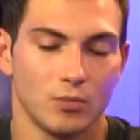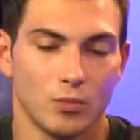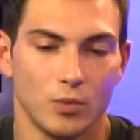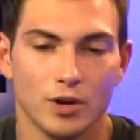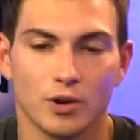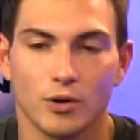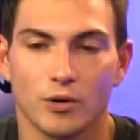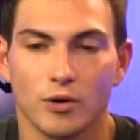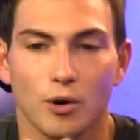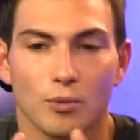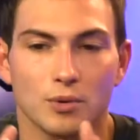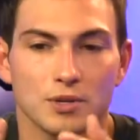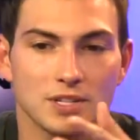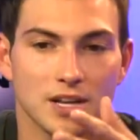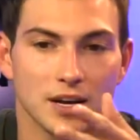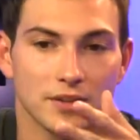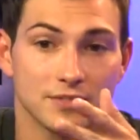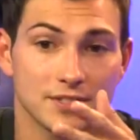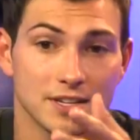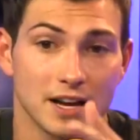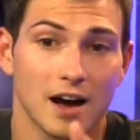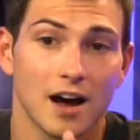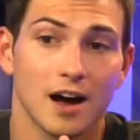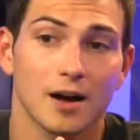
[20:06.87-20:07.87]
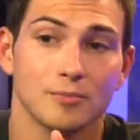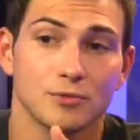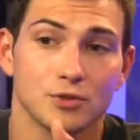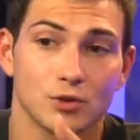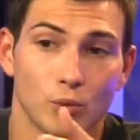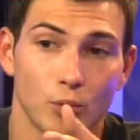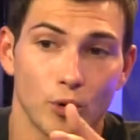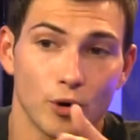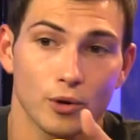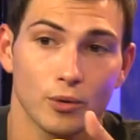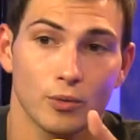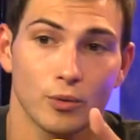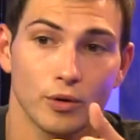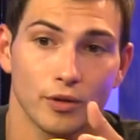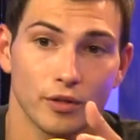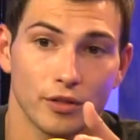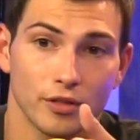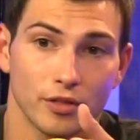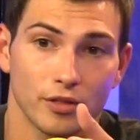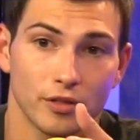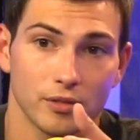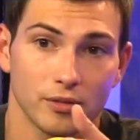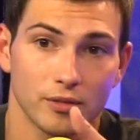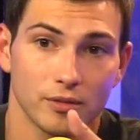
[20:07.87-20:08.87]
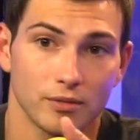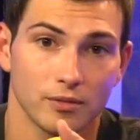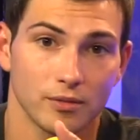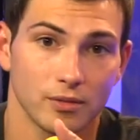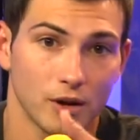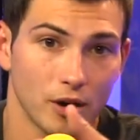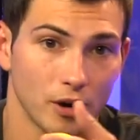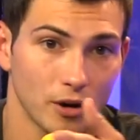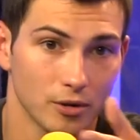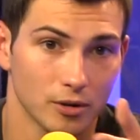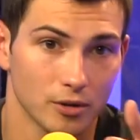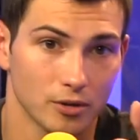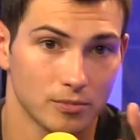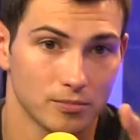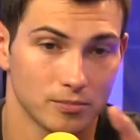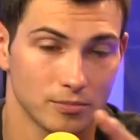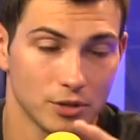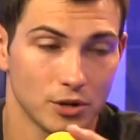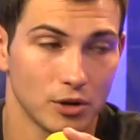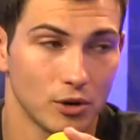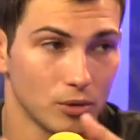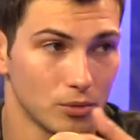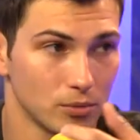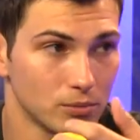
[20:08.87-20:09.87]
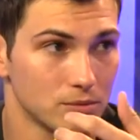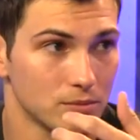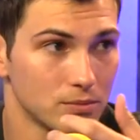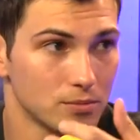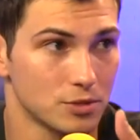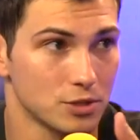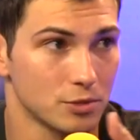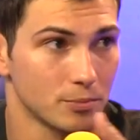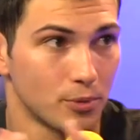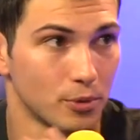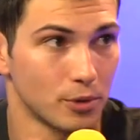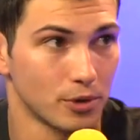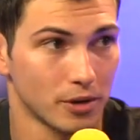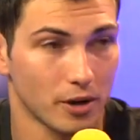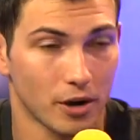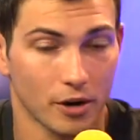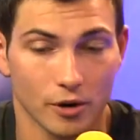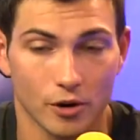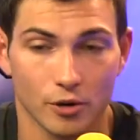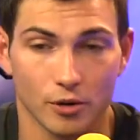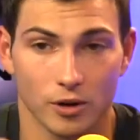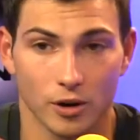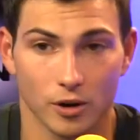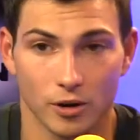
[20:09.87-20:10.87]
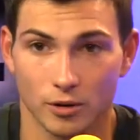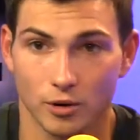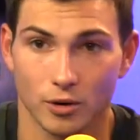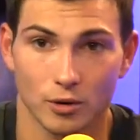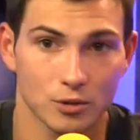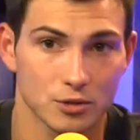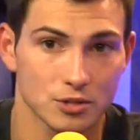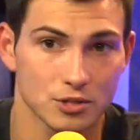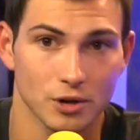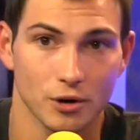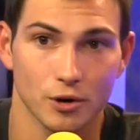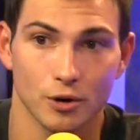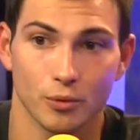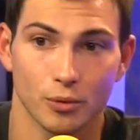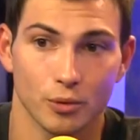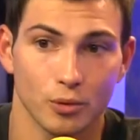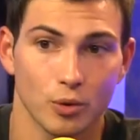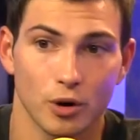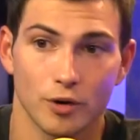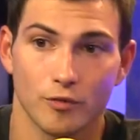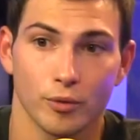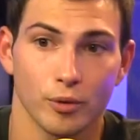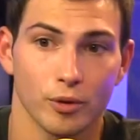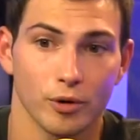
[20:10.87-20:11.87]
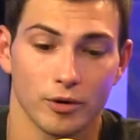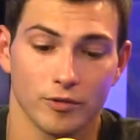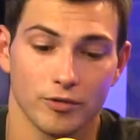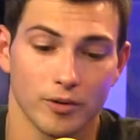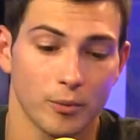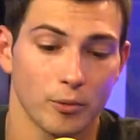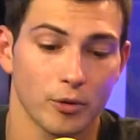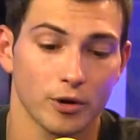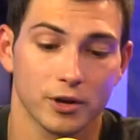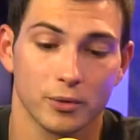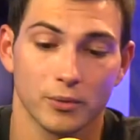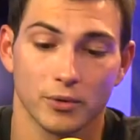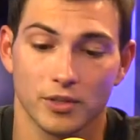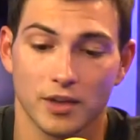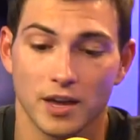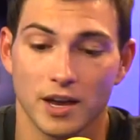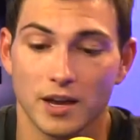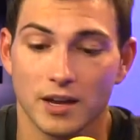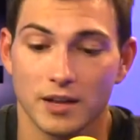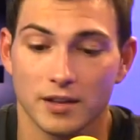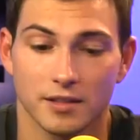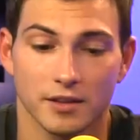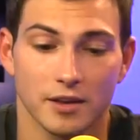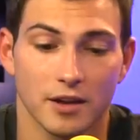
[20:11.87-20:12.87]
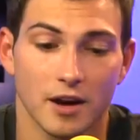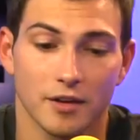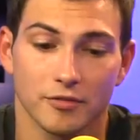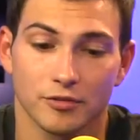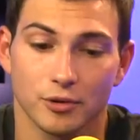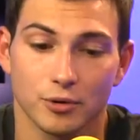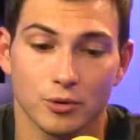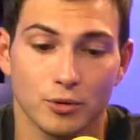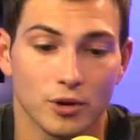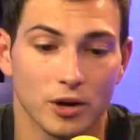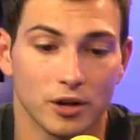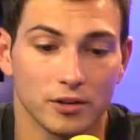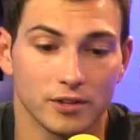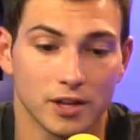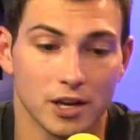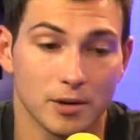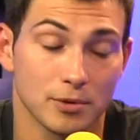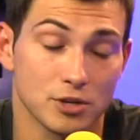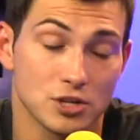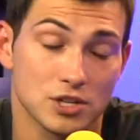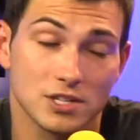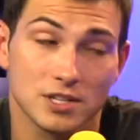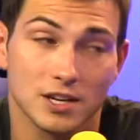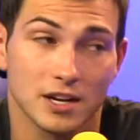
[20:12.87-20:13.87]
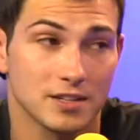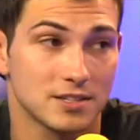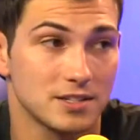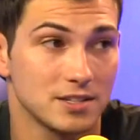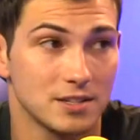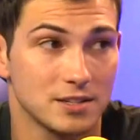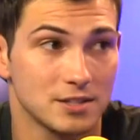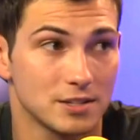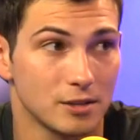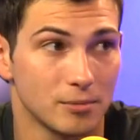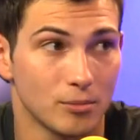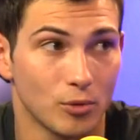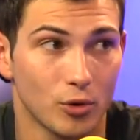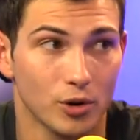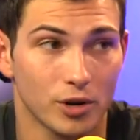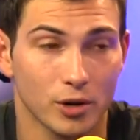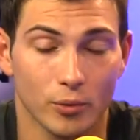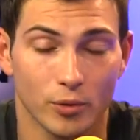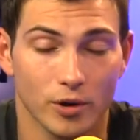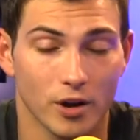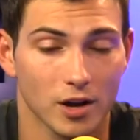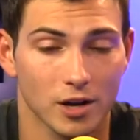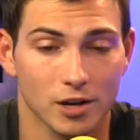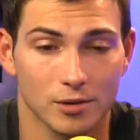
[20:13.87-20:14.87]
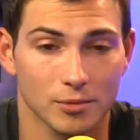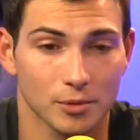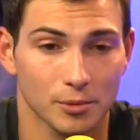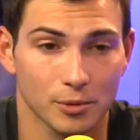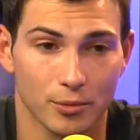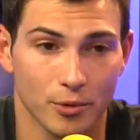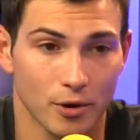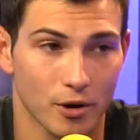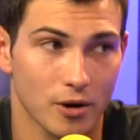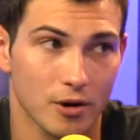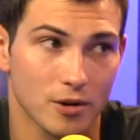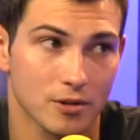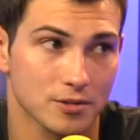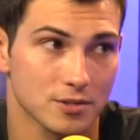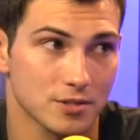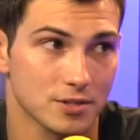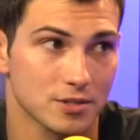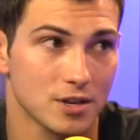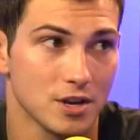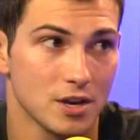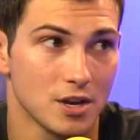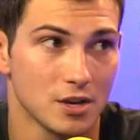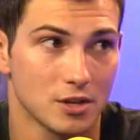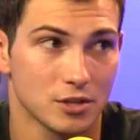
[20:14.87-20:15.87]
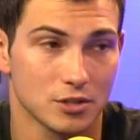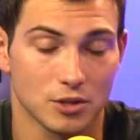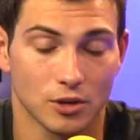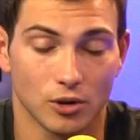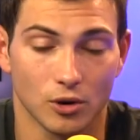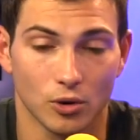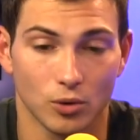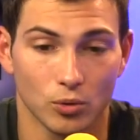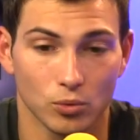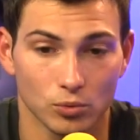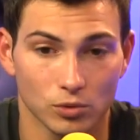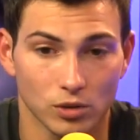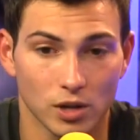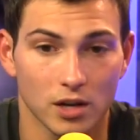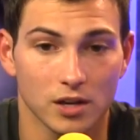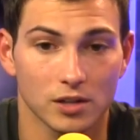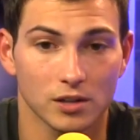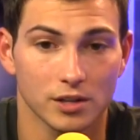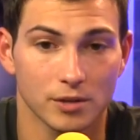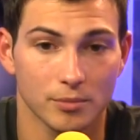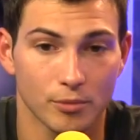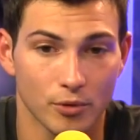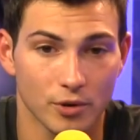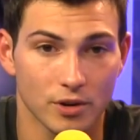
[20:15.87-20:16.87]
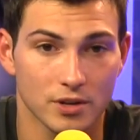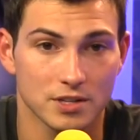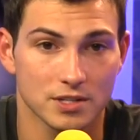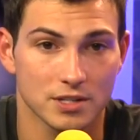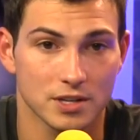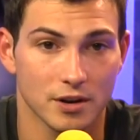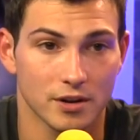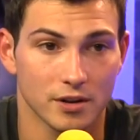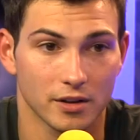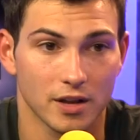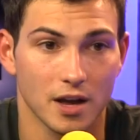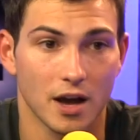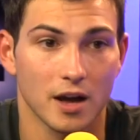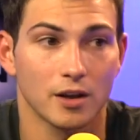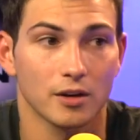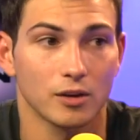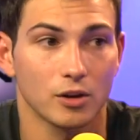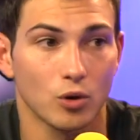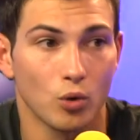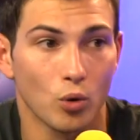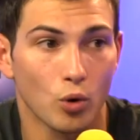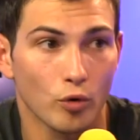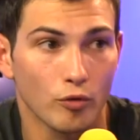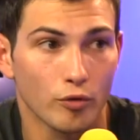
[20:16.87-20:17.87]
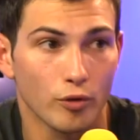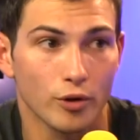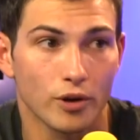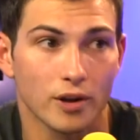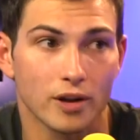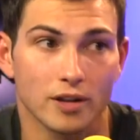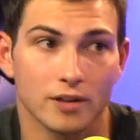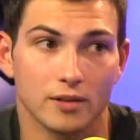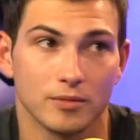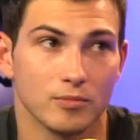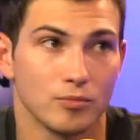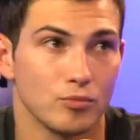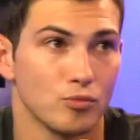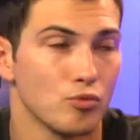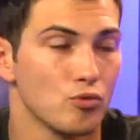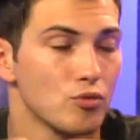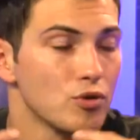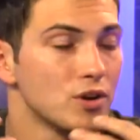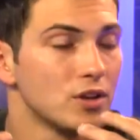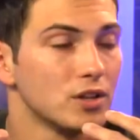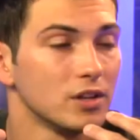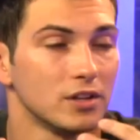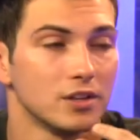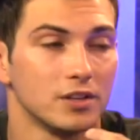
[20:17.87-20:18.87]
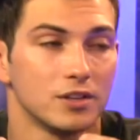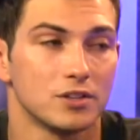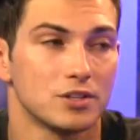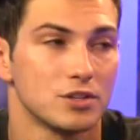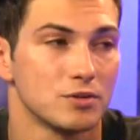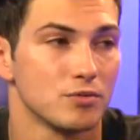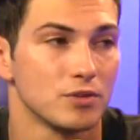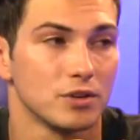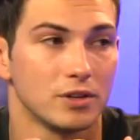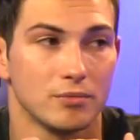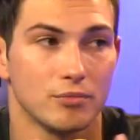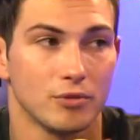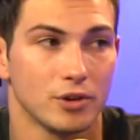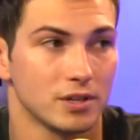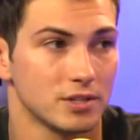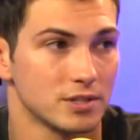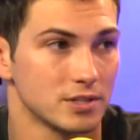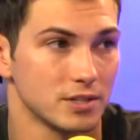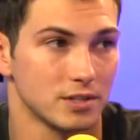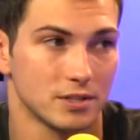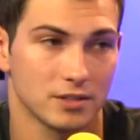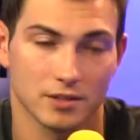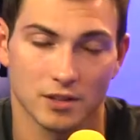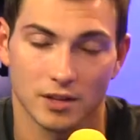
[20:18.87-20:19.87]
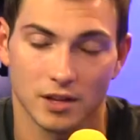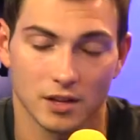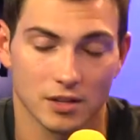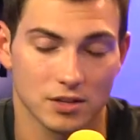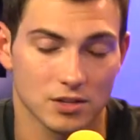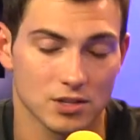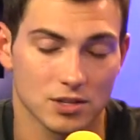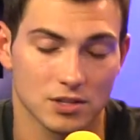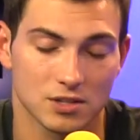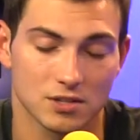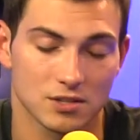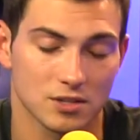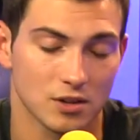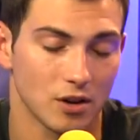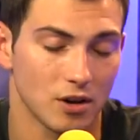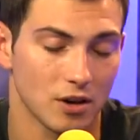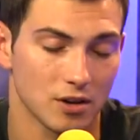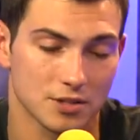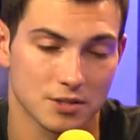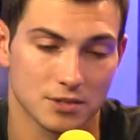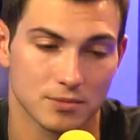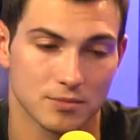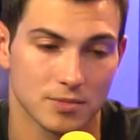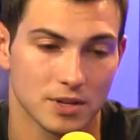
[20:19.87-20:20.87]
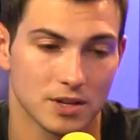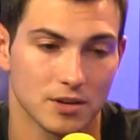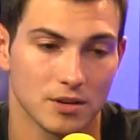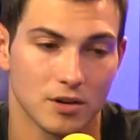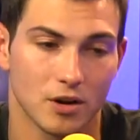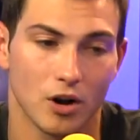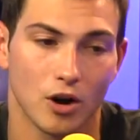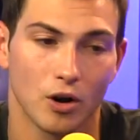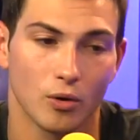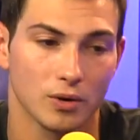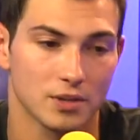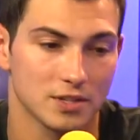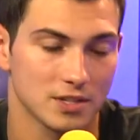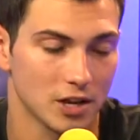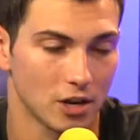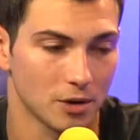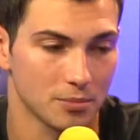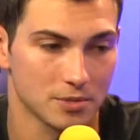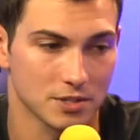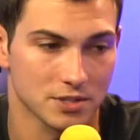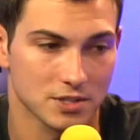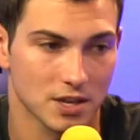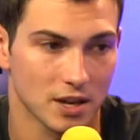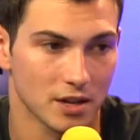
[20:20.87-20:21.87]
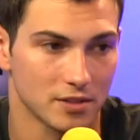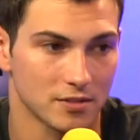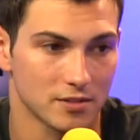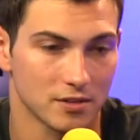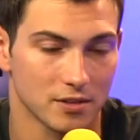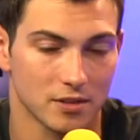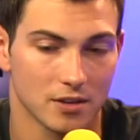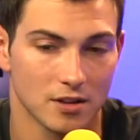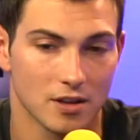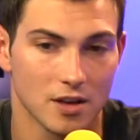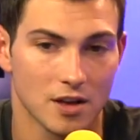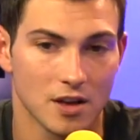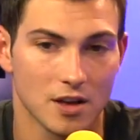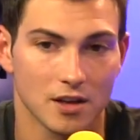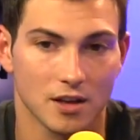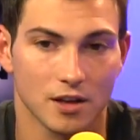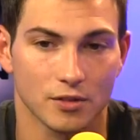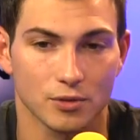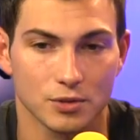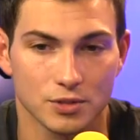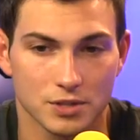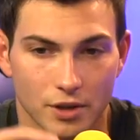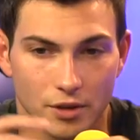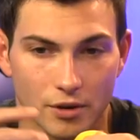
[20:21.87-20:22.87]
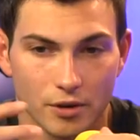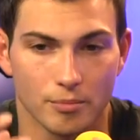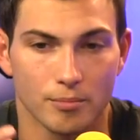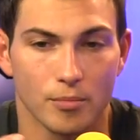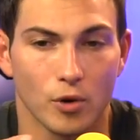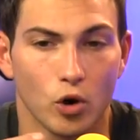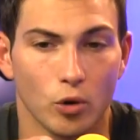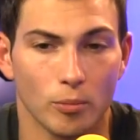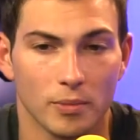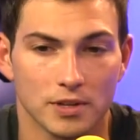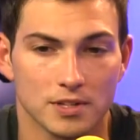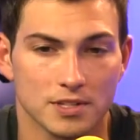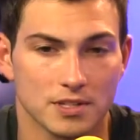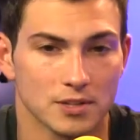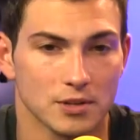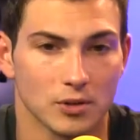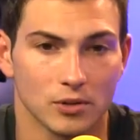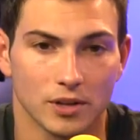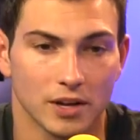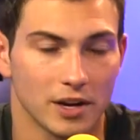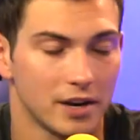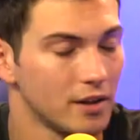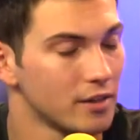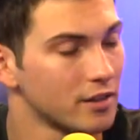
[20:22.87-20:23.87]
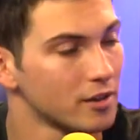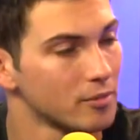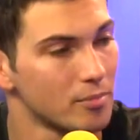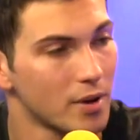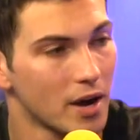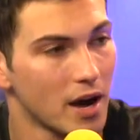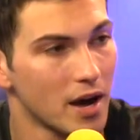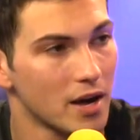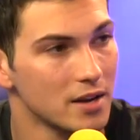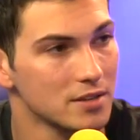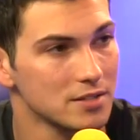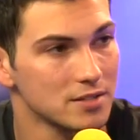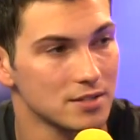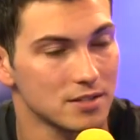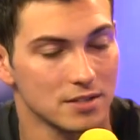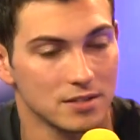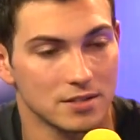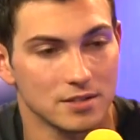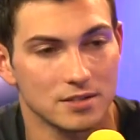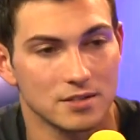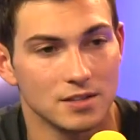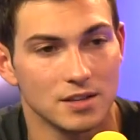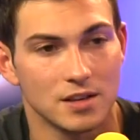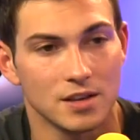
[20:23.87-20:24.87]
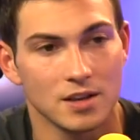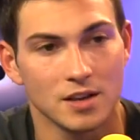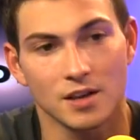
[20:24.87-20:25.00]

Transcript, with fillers: we don't always have time to work with our you know supporting our, our co-star or whoever if i'm working with kate in the afternoon all day but she's got scenes in the morning we're not going to be able to rehearse so luckily maria's there to kind of go over it and really she really brings it like she's awesome and always helps us get to get those other moments and don't let anything pass and